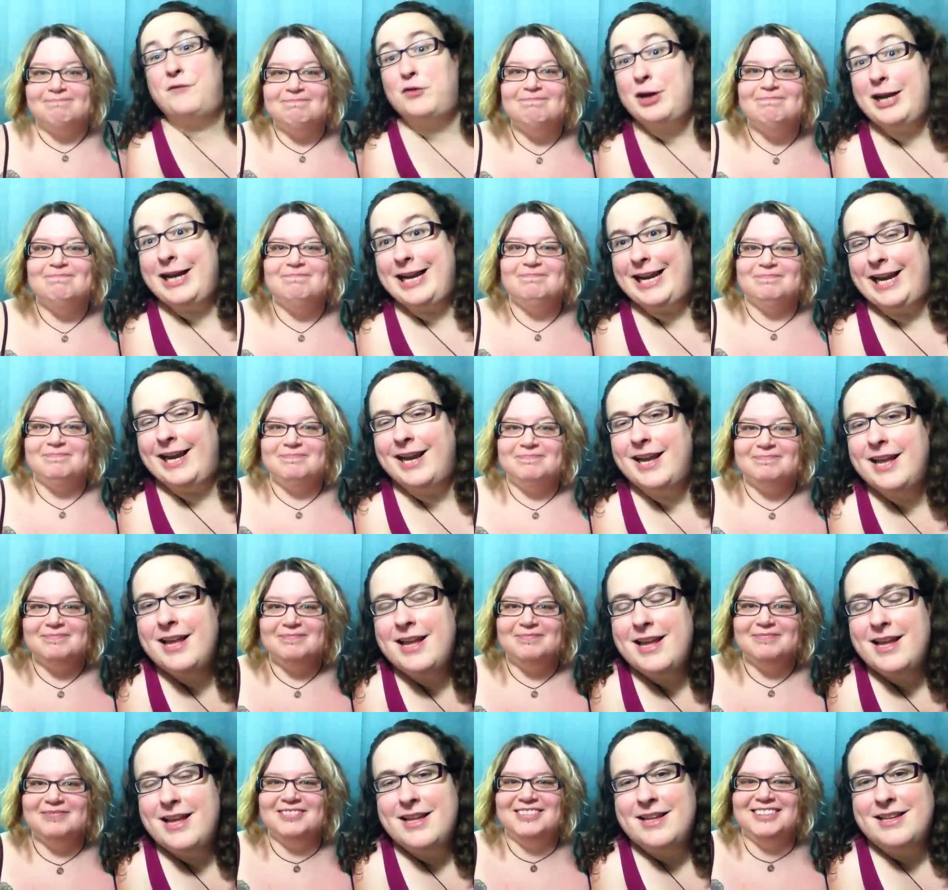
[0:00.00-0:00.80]
Speaker 1: Free.
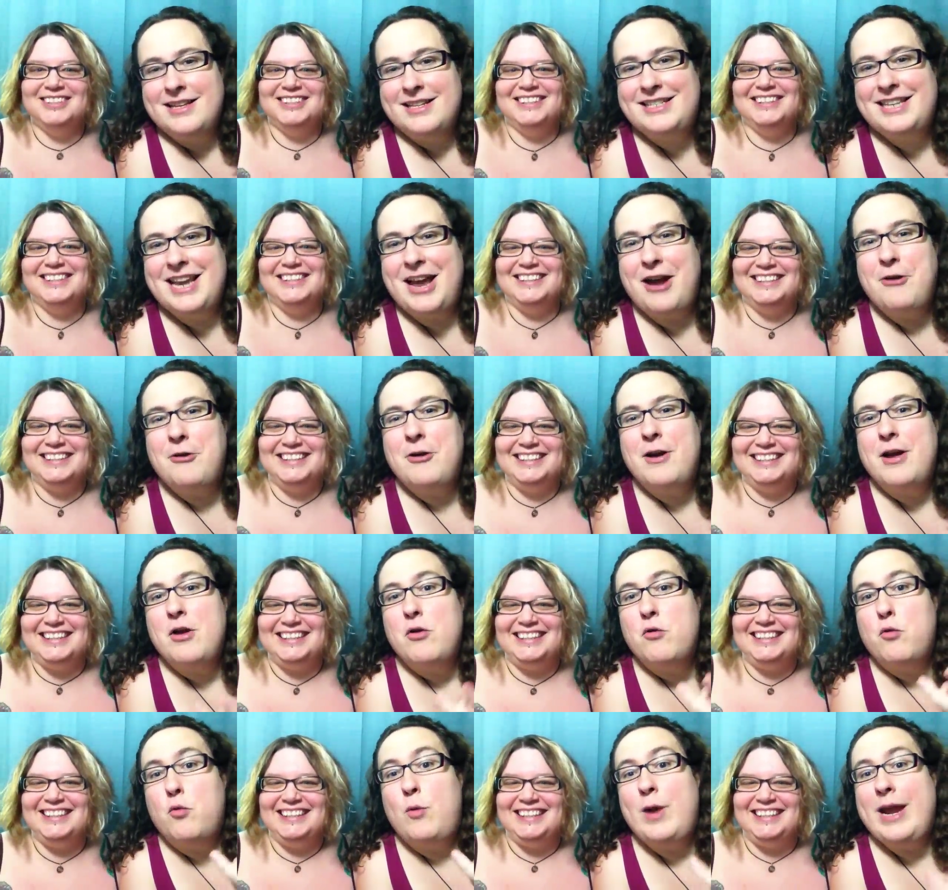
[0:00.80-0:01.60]
So
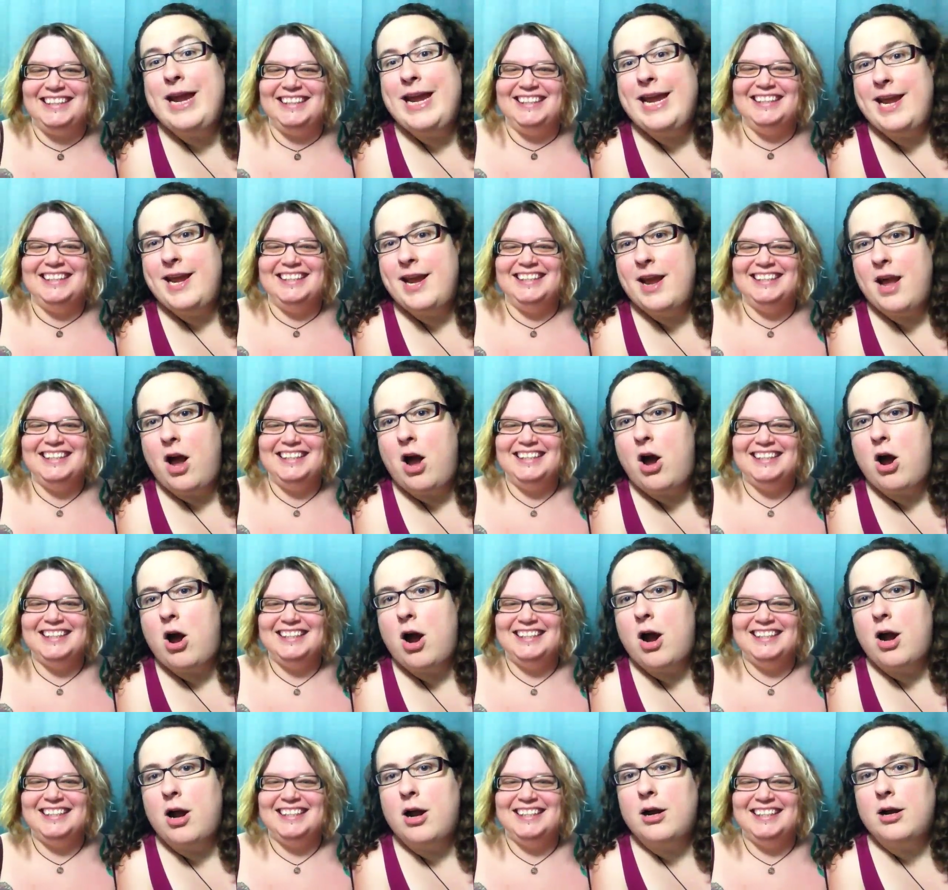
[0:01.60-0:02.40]
we
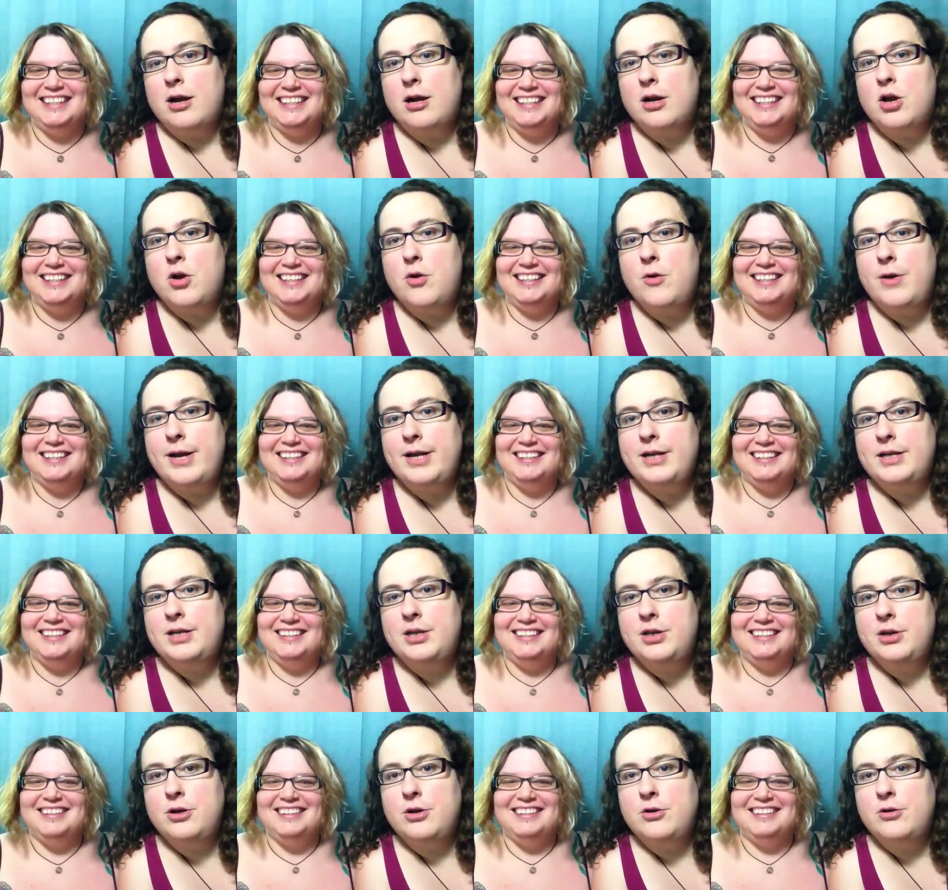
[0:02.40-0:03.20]
are going
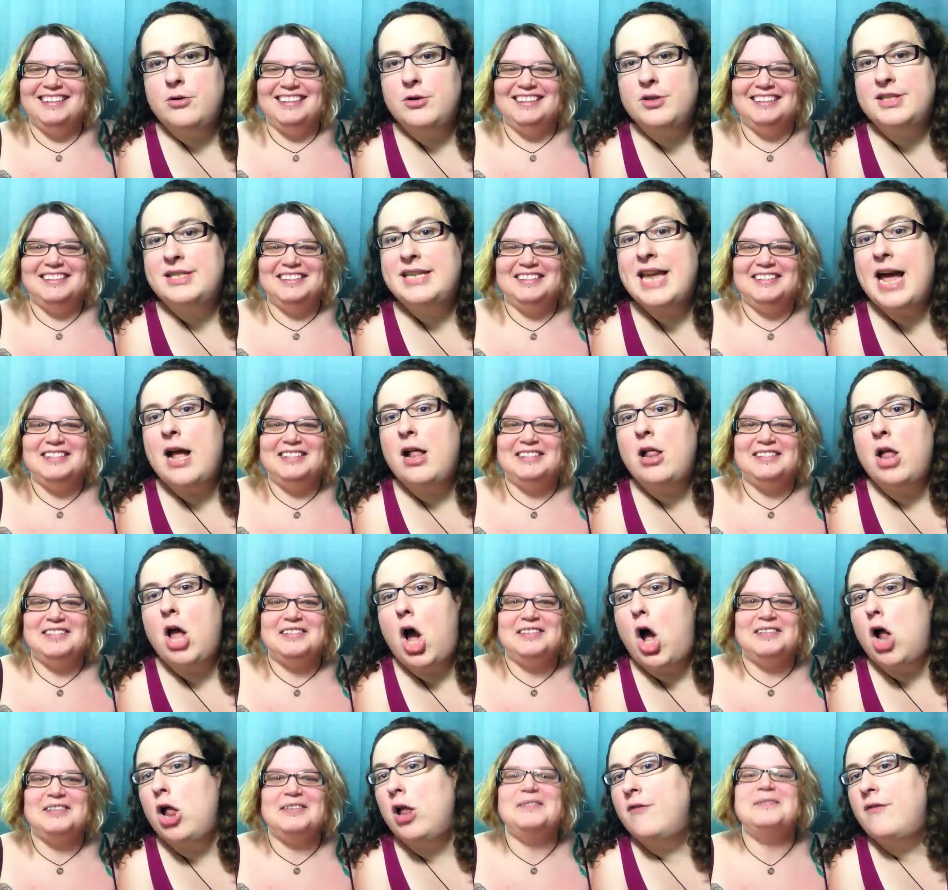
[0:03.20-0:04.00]
to
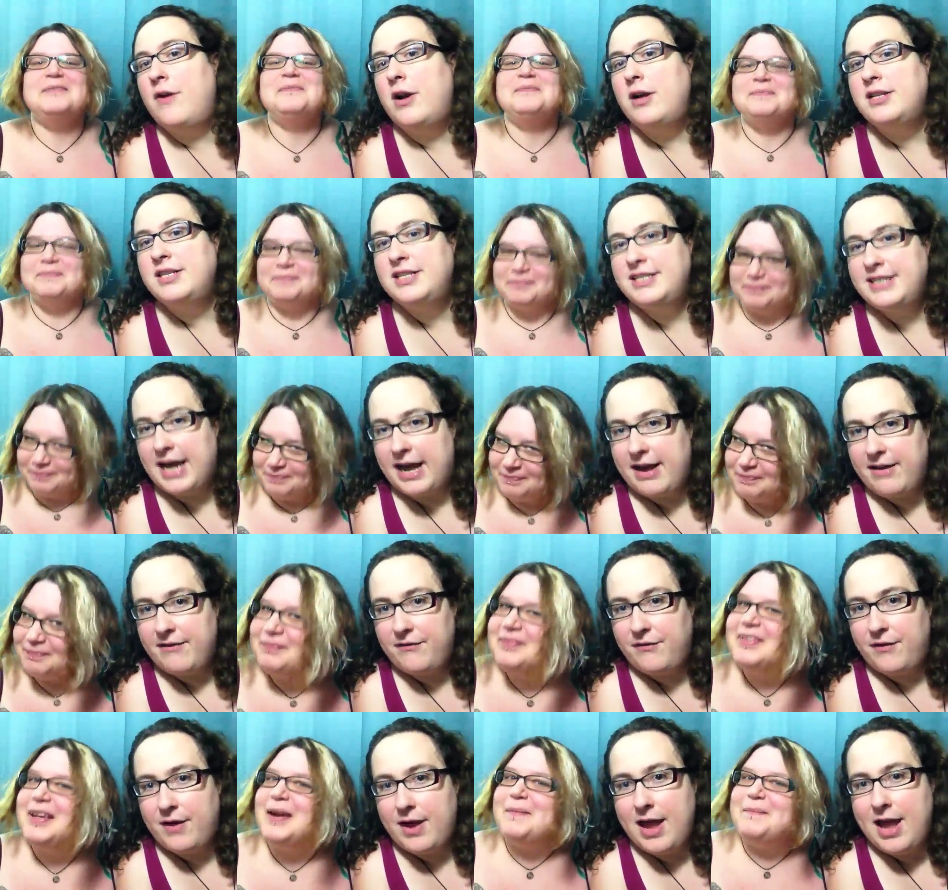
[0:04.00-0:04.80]
sell all of our
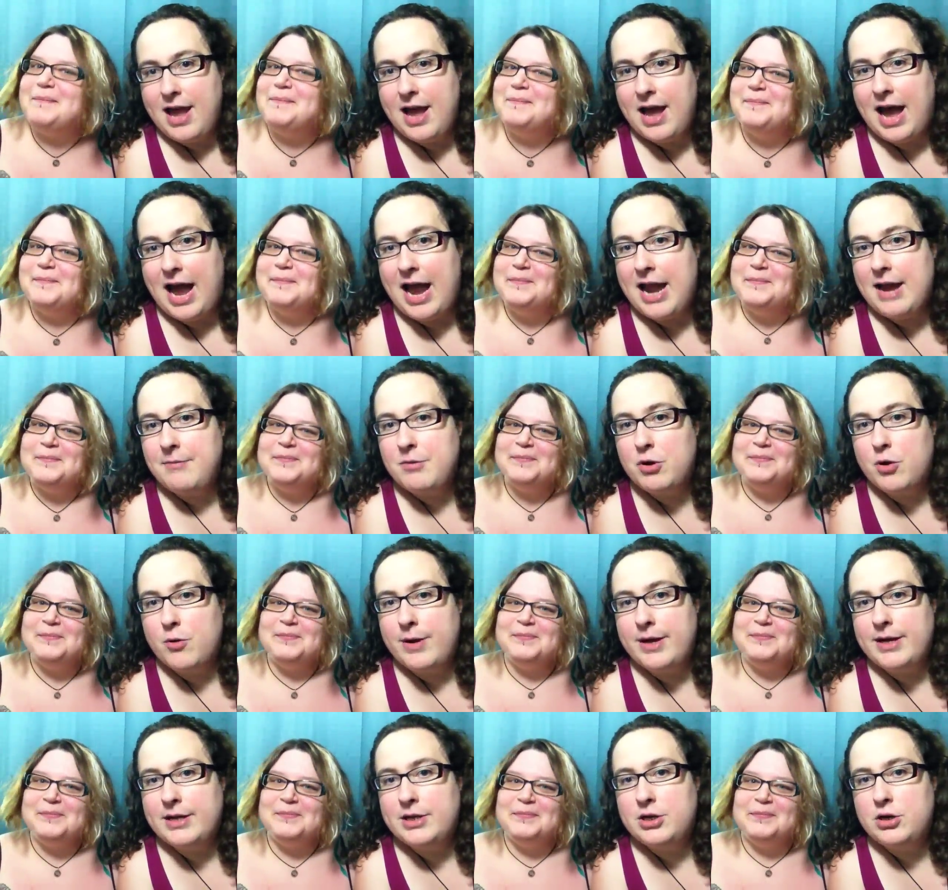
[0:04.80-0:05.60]
stuff. Yep. I am
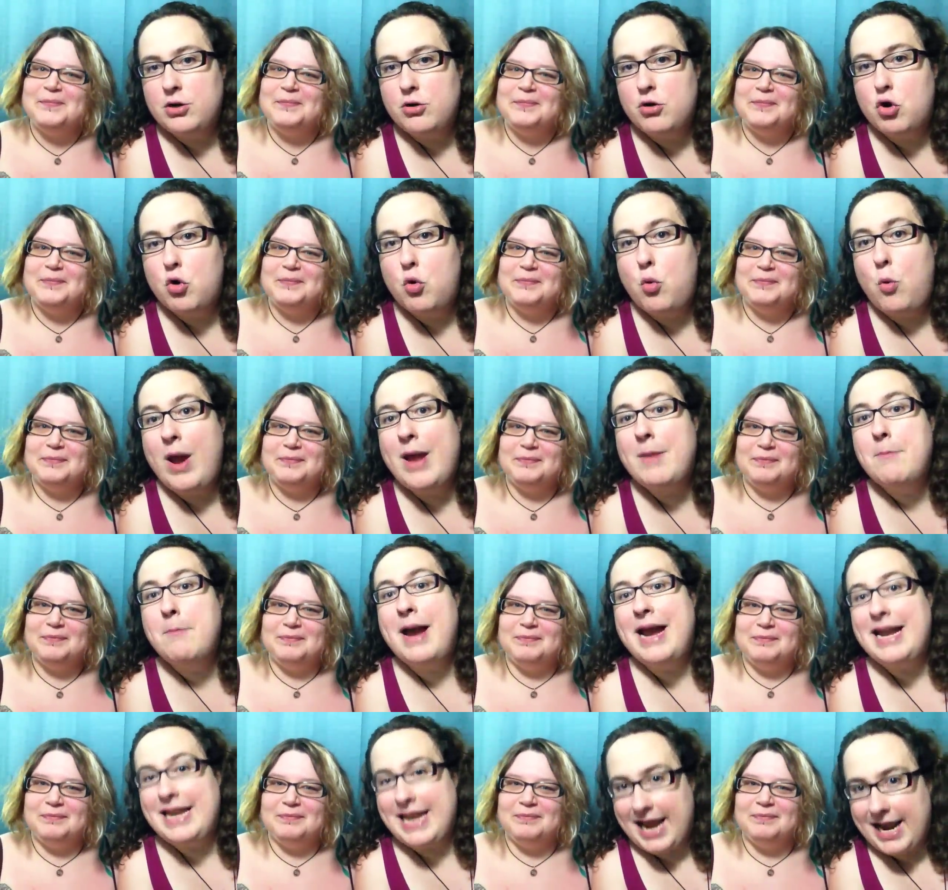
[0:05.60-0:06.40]
going to quit
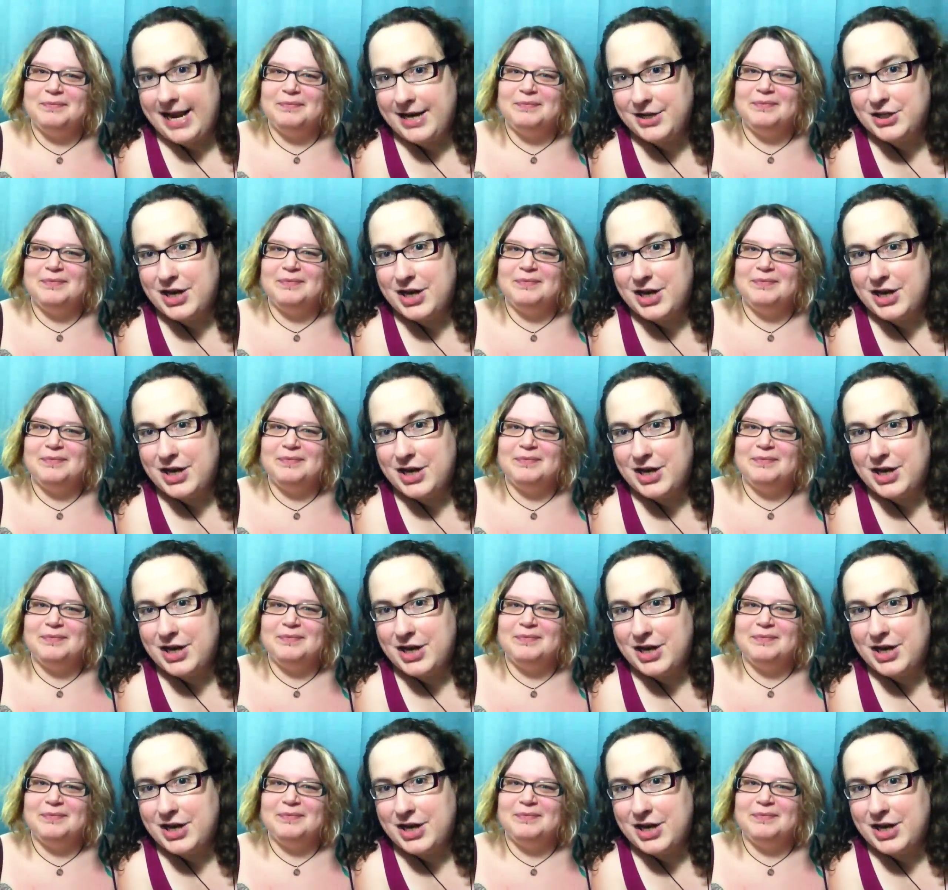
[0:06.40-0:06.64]
my day